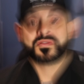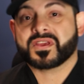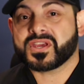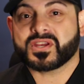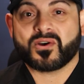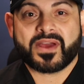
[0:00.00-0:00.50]

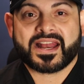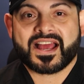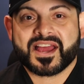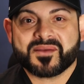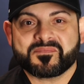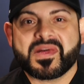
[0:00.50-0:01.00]
Think you know
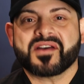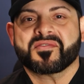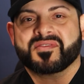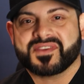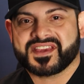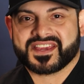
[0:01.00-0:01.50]
Anaheim?
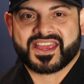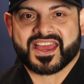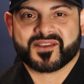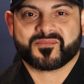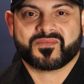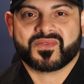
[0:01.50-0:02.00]
Think
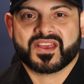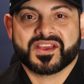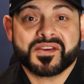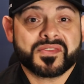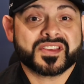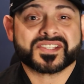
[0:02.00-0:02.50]
again.
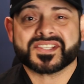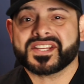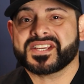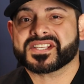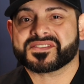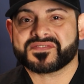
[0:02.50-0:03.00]
This
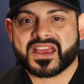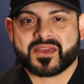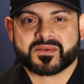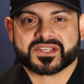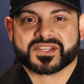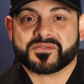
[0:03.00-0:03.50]
city is
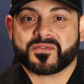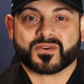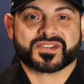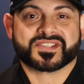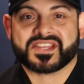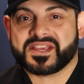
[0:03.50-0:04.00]
famous for
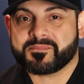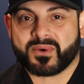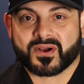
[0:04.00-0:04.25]
its theme